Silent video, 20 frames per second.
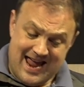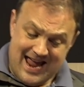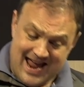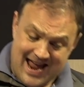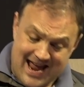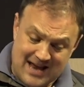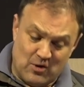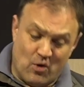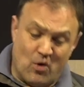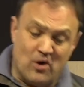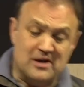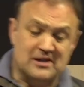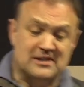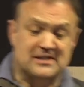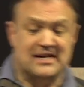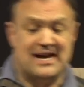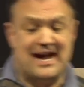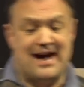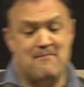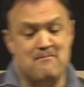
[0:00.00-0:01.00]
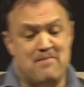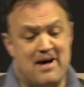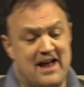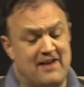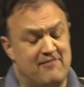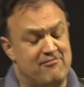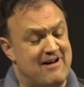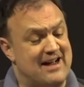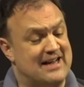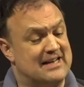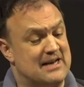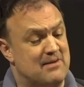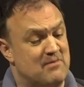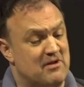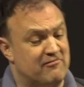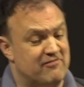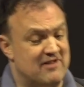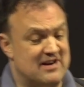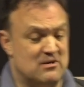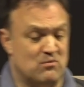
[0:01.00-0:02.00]
In August, the Campaign for Academic
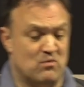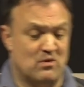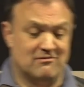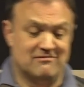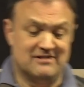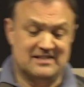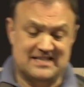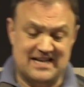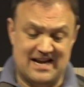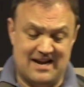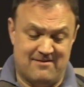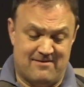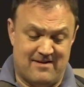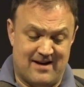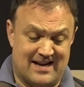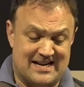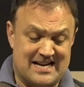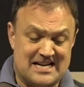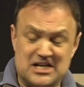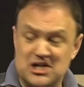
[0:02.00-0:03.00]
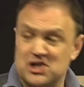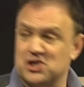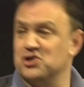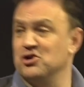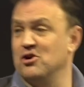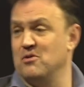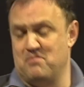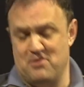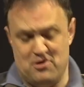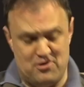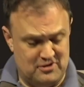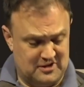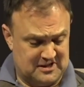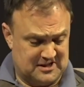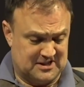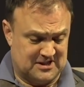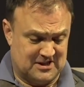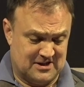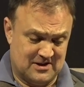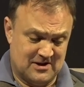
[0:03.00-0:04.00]
Freedom will receive an additional
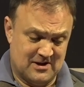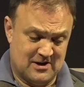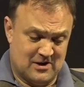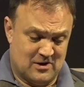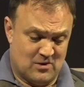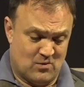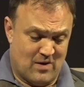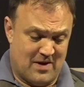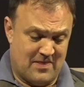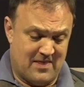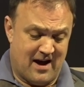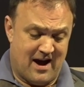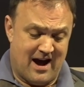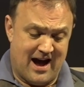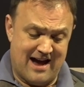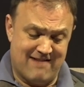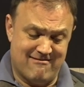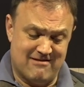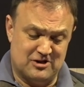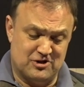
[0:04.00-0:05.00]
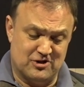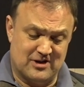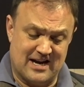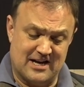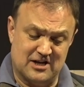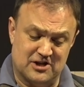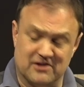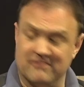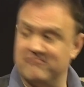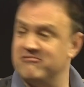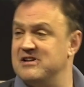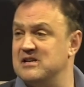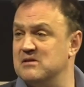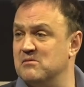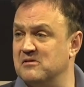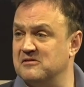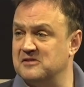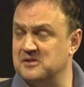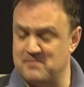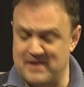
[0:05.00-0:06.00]
boost when the Higher Education Freedom
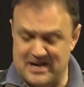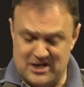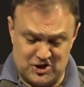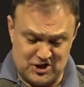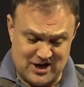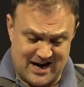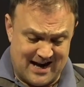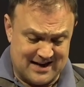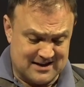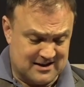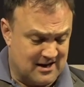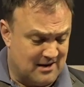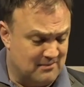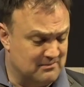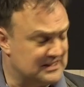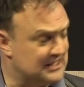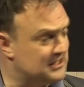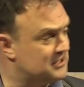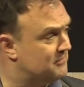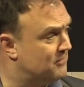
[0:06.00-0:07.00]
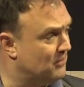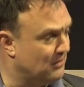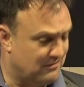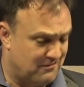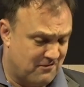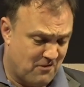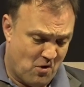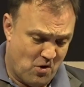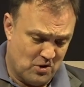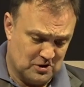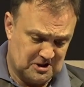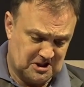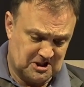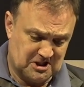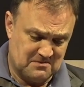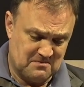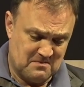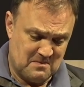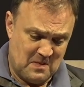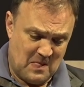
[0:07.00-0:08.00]
of Speech Act comes into full force.
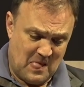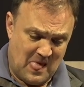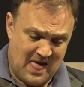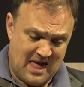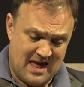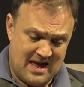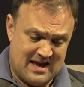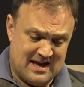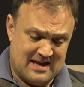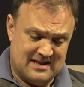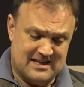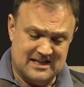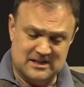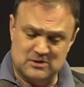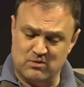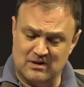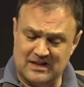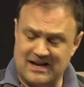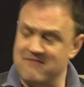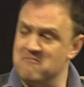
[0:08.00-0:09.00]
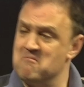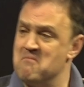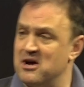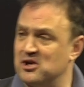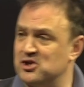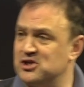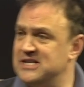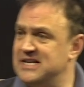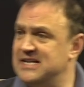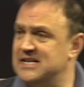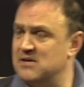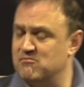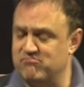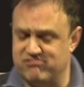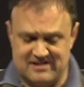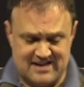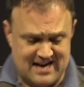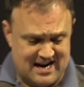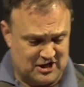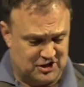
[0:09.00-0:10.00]
This will give much needed
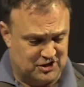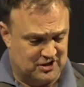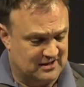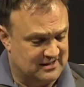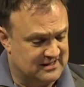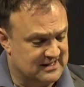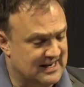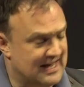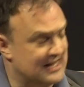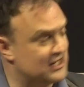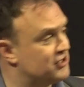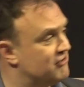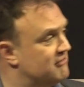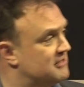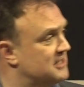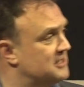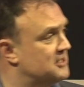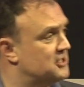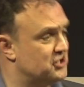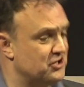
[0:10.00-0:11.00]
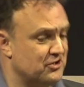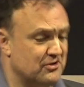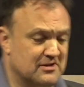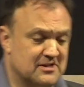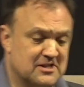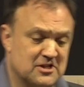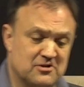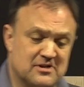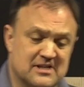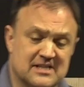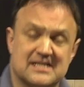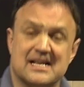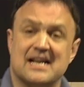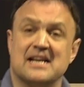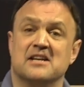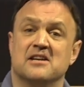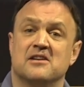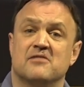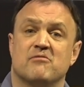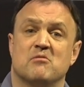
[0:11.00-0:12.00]
protection to lecturers and students who
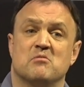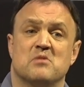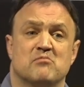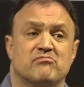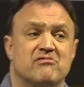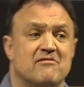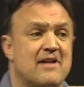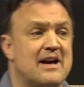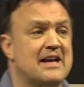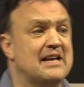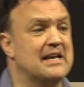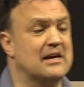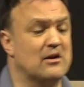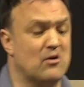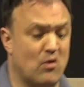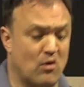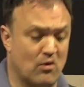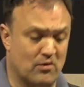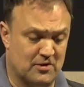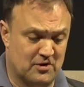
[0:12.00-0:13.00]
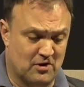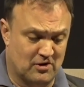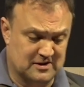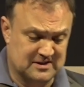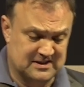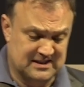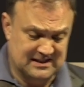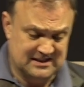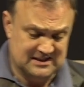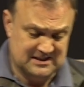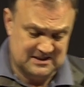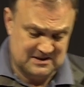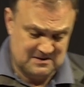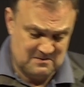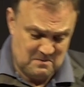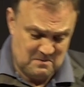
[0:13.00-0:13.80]
dissent from the prevailing orthodoxies.